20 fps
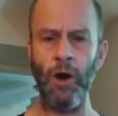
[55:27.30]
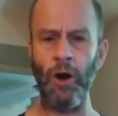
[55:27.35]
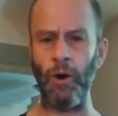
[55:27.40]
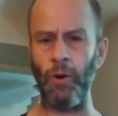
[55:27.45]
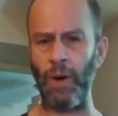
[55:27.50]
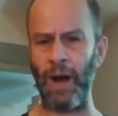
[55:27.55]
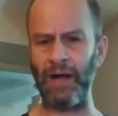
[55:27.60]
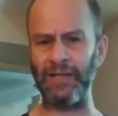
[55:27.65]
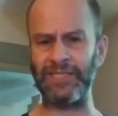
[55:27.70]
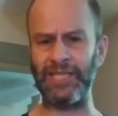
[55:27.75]

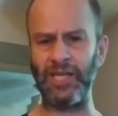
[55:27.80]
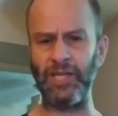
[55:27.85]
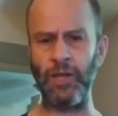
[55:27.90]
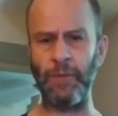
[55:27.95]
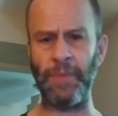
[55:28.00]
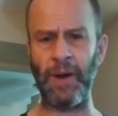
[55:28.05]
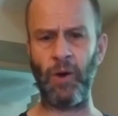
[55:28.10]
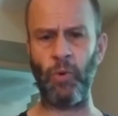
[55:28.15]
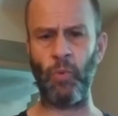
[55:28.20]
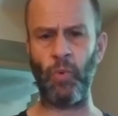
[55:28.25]
Oh, I'll tell you
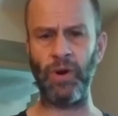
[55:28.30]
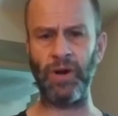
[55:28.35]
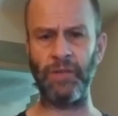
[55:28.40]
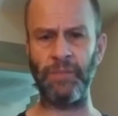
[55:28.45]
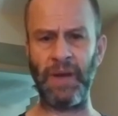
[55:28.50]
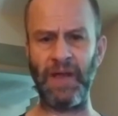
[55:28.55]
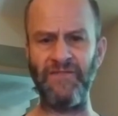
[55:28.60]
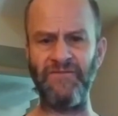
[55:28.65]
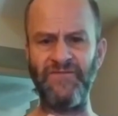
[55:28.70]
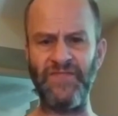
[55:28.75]
about one
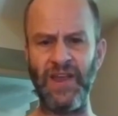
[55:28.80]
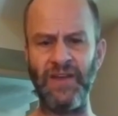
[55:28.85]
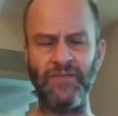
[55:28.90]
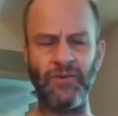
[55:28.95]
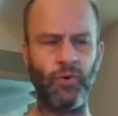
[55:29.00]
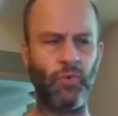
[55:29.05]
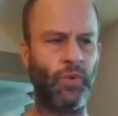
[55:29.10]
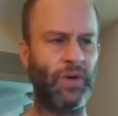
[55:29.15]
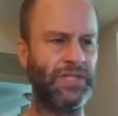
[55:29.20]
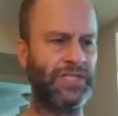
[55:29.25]
of my
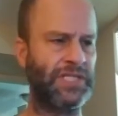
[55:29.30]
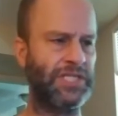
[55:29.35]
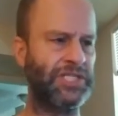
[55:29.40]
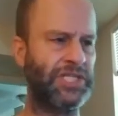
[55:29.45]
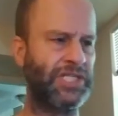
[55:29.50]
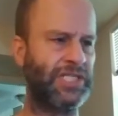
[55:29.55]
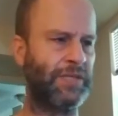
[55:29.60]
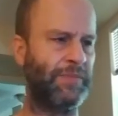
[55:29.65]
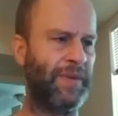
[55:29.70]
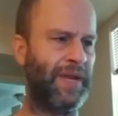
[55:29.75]
favorite ones in
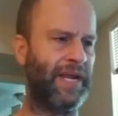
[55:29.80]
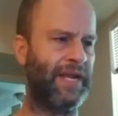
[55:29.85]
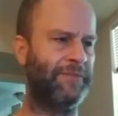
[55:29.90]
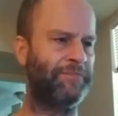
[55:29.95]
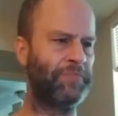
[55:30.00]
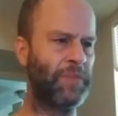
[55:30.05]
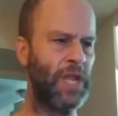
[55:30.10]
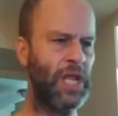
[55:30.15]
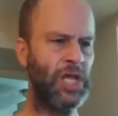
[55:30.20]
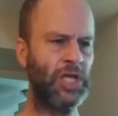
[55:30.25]
just a minute.
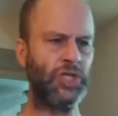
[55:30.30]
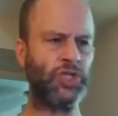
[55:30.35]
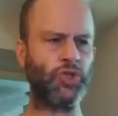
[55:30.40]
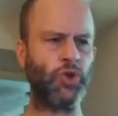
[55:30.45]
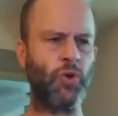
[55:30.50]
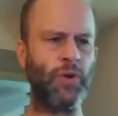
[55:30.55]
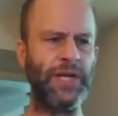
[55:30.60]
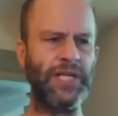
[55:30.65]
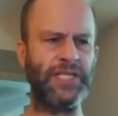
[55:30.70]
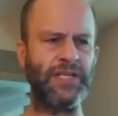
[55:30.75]

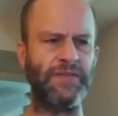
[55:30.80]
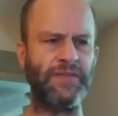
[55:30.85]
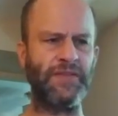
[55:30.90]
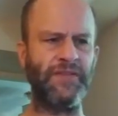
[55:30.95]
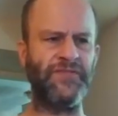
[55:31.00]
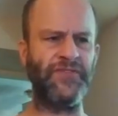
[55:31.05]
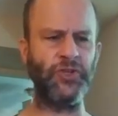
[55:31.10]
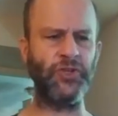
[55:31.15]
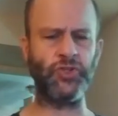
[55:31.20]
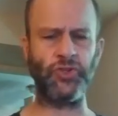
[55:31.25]
Stories of the
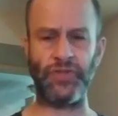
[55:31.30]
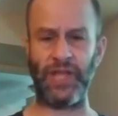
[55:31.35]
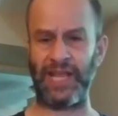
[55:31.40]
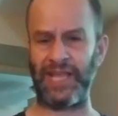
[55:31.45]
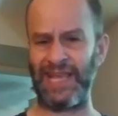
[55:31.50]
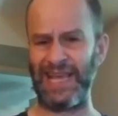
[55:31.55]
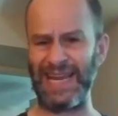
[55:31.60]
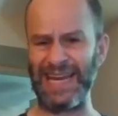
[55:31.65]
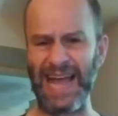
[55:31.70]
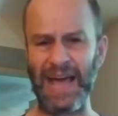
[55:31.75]
future that
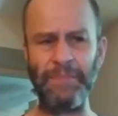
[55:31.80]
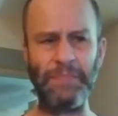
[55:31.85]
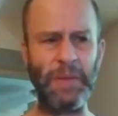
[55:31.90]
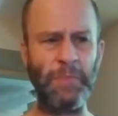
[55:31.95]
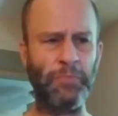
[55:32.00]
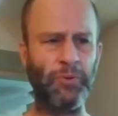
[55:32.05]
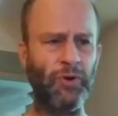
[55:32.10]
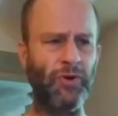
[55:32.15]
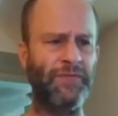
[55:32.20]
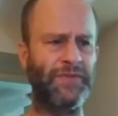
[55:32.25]
cannot be
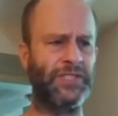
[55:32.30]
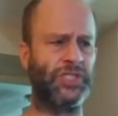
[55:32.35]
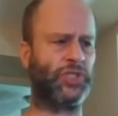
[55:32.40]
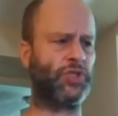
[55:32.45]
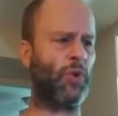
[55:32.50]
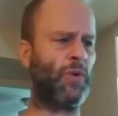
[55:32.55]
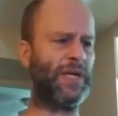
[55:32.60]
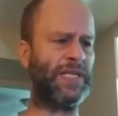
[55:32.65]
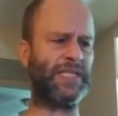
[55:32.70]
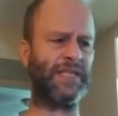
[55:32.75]
proven,
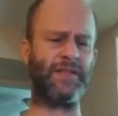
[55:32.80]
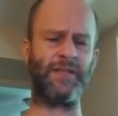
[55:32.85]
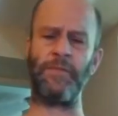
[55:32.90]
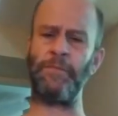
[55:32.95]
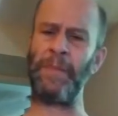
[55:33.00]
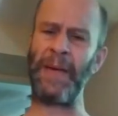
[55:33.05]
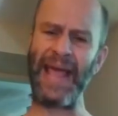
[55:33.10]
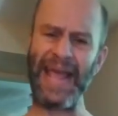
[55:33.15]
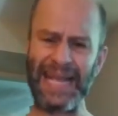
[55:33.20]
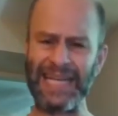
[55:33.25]
stories of the
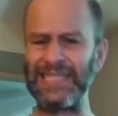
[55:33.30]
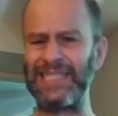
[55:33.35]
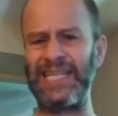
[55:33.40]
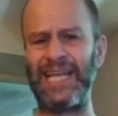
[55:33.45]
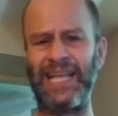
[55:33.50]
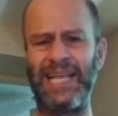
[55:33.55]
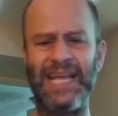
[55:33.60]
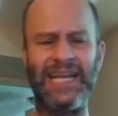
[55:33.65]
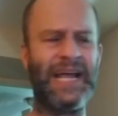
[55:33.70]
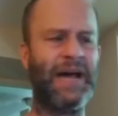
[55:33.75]
past
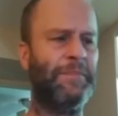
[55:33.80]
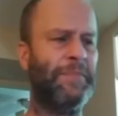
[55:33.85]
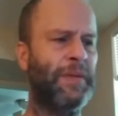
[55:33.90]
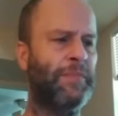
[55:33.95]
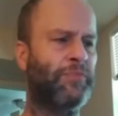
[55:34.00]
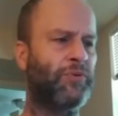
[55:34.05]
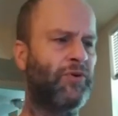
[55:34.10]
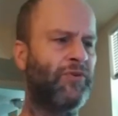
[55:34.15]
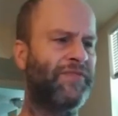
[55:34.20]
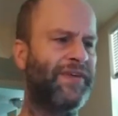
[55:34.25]
that cannot be
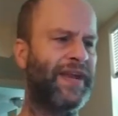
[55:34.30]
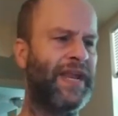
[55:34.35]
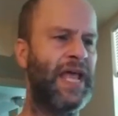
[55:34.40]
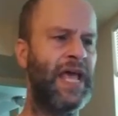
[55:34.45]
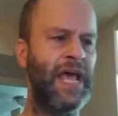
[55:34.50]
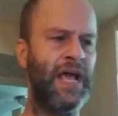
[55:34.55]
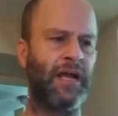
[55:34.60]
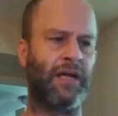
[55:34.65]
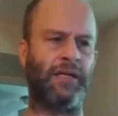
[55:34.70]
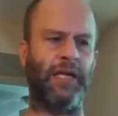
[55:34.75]
proven,
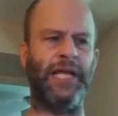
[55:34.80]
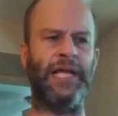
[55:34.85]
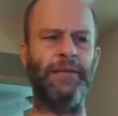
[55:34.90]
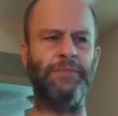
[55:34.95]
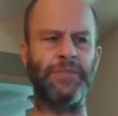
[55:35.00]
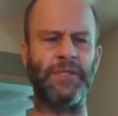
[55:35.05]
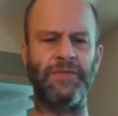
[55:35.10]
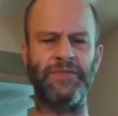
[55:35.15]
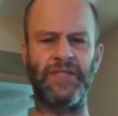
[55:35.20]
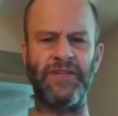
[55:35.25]

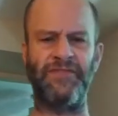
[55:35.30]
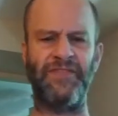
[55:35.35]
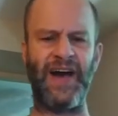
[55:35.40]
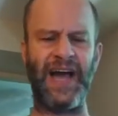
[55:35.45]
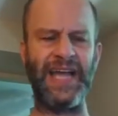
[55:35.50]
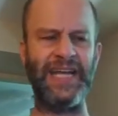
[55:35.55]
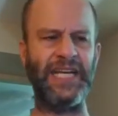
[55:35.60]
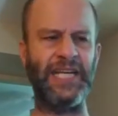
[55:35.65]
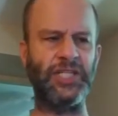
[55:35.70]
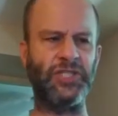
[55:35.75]
claims of
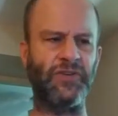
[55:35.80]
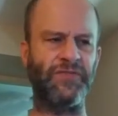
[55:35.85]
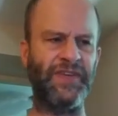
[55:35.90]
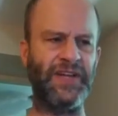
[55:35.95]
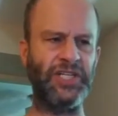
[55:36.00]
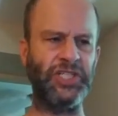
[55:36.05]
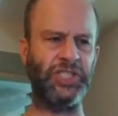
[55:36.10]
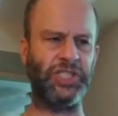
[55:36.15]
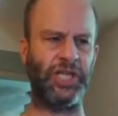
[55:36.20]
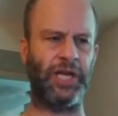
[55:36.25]
divine
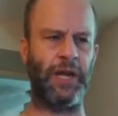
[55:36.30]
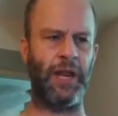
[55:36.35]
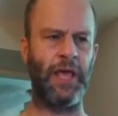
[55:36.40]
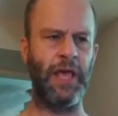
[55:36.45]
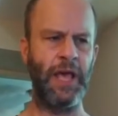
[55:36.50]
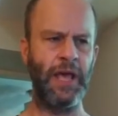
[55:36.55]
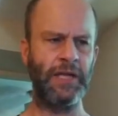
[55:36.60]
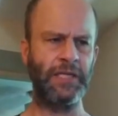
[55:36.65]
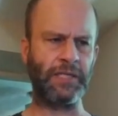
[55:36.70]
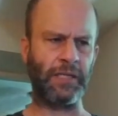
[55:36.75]
intervention,
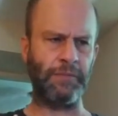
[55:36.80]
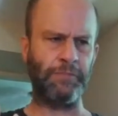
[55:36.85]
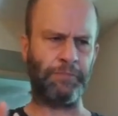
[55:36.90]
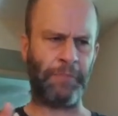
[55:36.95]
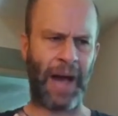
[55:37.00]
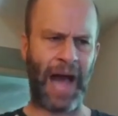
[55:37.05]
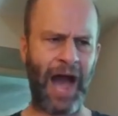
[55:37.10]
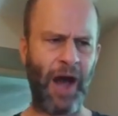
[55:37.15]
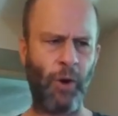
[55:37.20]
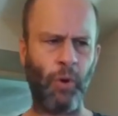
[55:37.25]

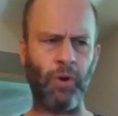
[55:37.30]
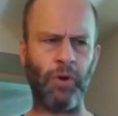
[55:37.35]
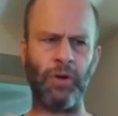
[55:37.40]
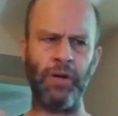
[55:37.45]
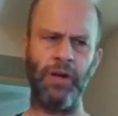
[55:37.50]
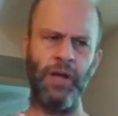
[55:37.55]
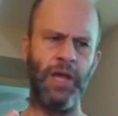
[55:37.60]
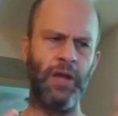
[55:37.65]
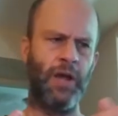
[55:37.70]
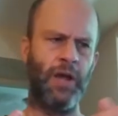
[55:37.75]
power.